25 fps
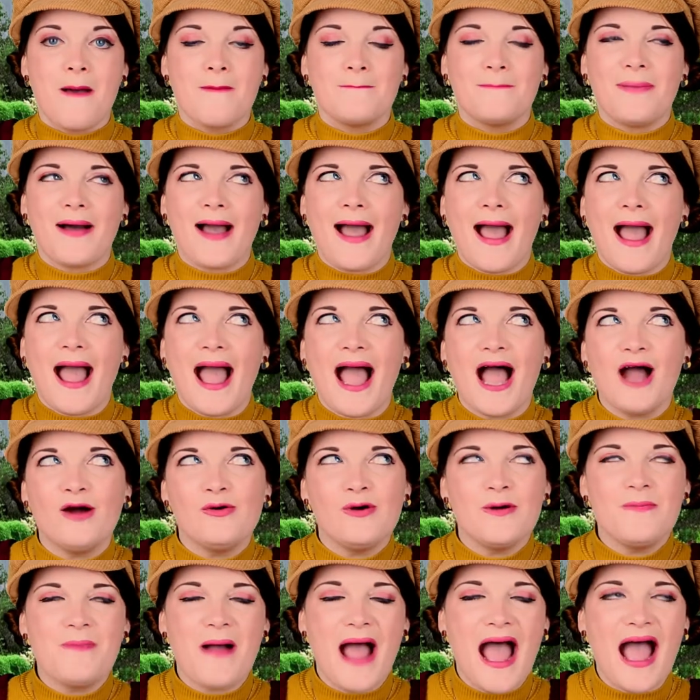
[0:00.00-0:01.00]
But
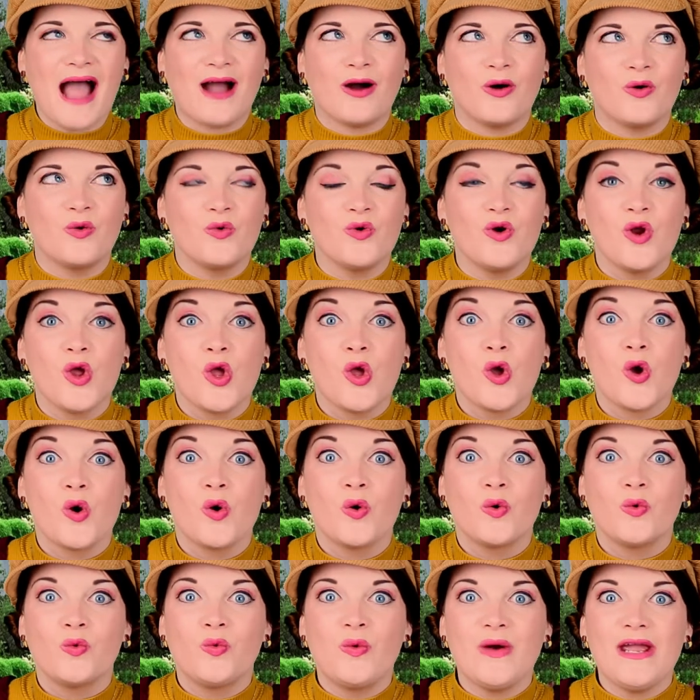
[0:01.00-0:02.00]
how about
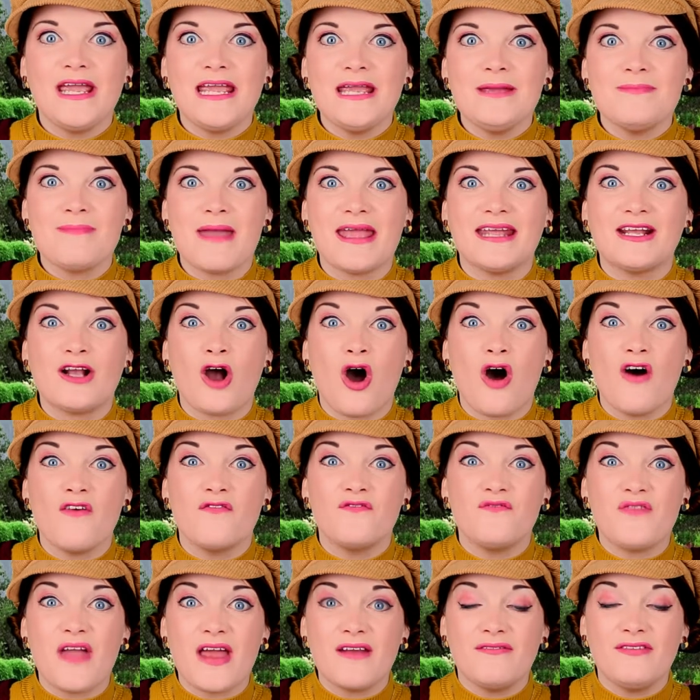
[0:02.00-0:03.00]
we make our
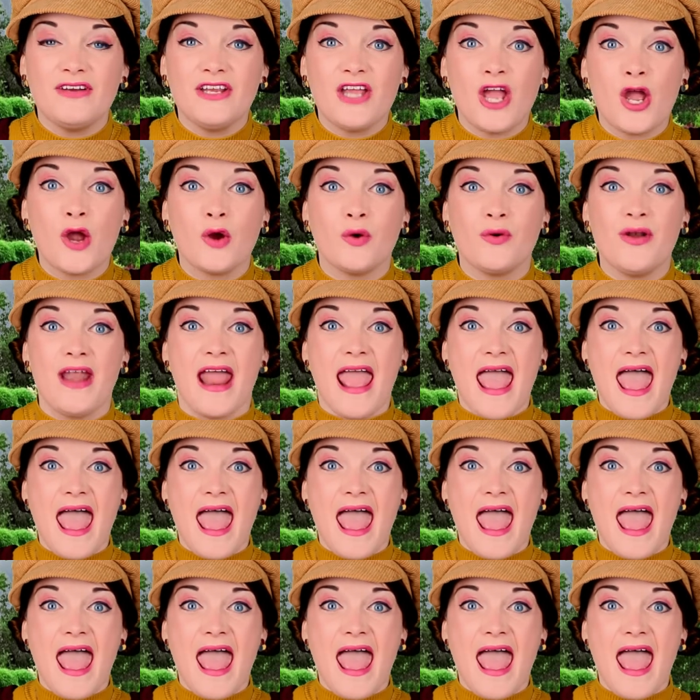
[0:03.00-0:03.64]
very own